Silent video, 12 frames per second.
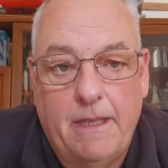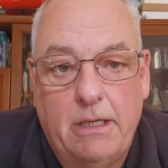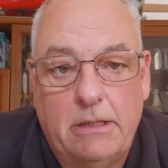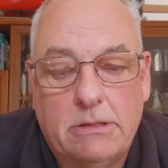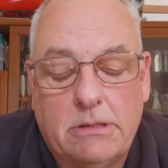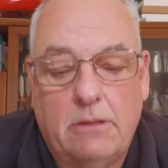
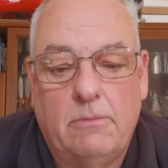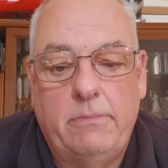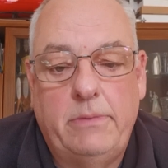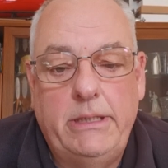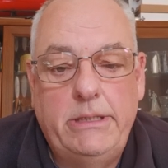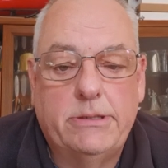So
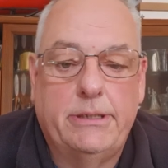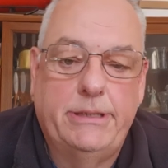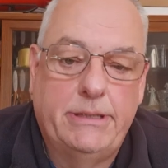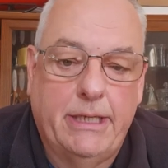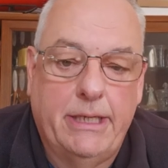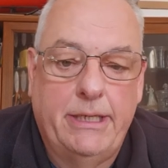me trying
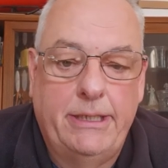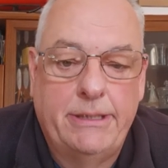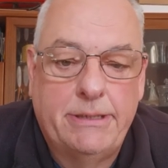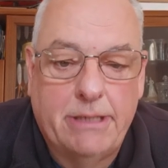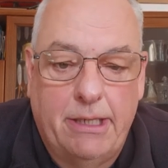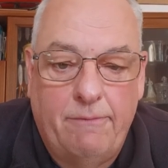to get it
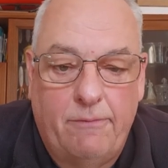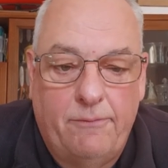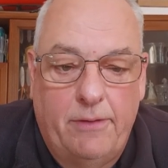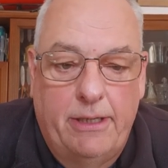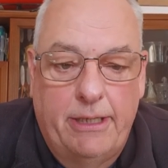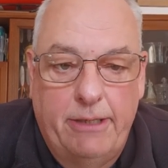into level
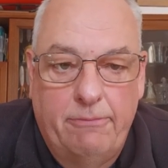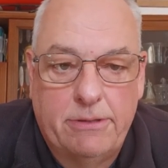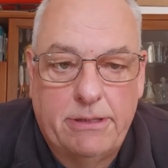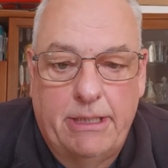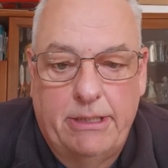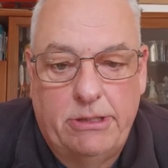flight was
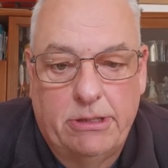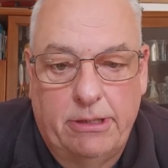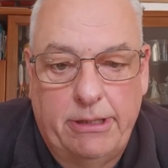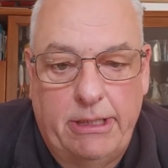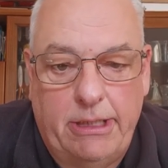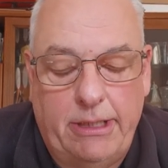
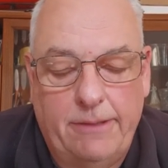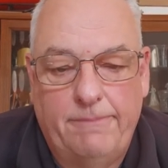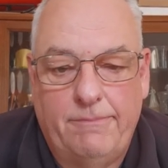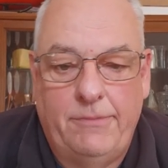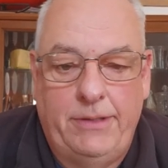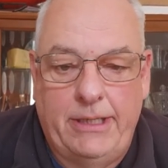actually
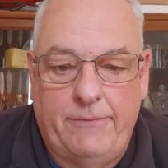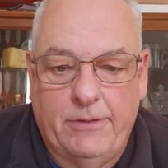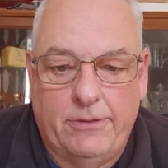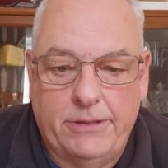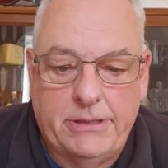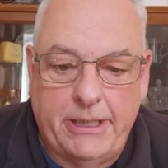never
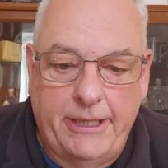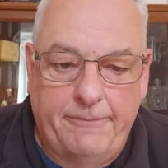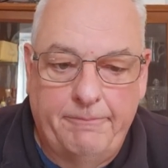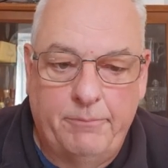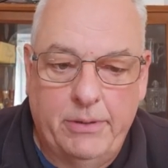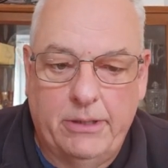going to
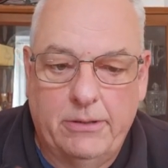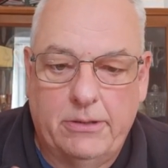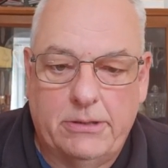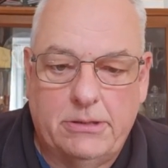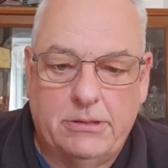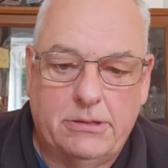happen,
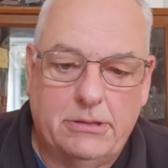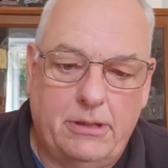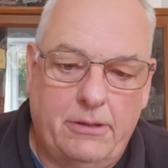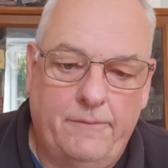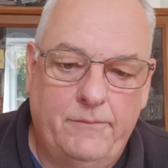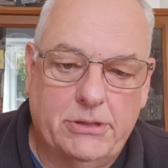because
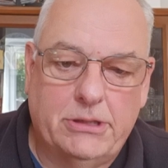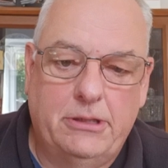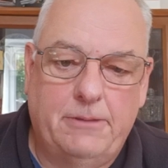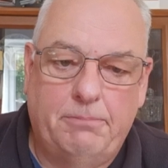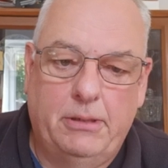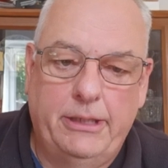obviously
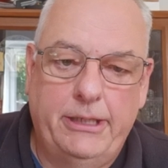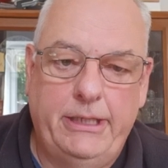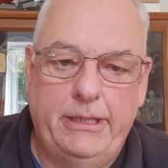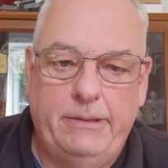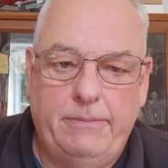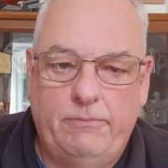the
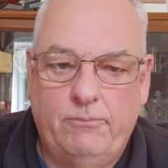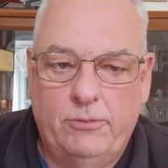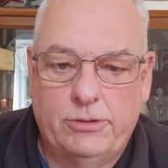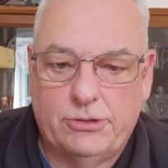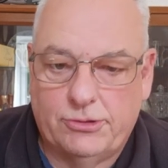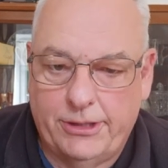plane
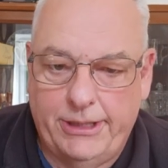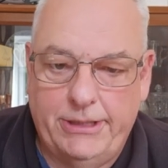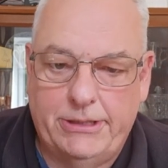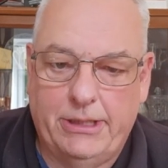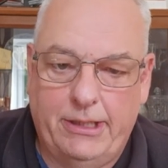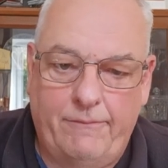was trying
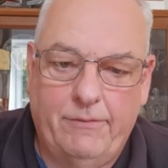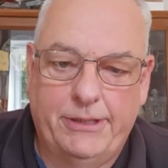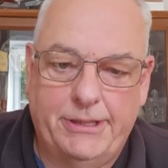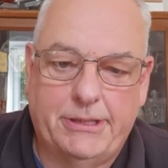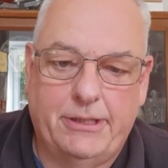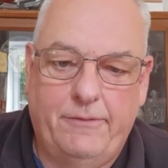to level
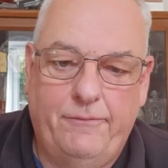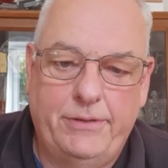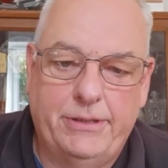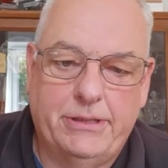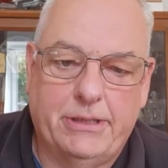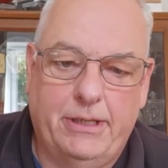itself
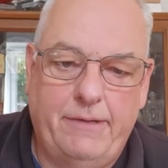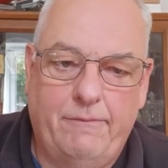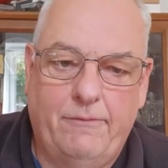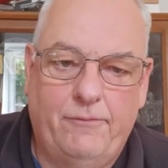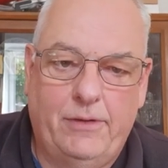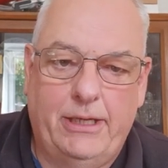into
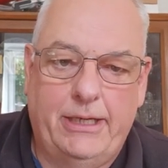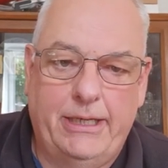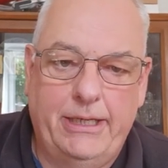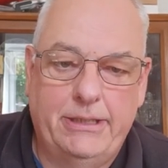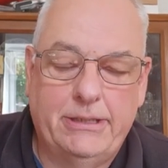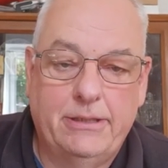level flight.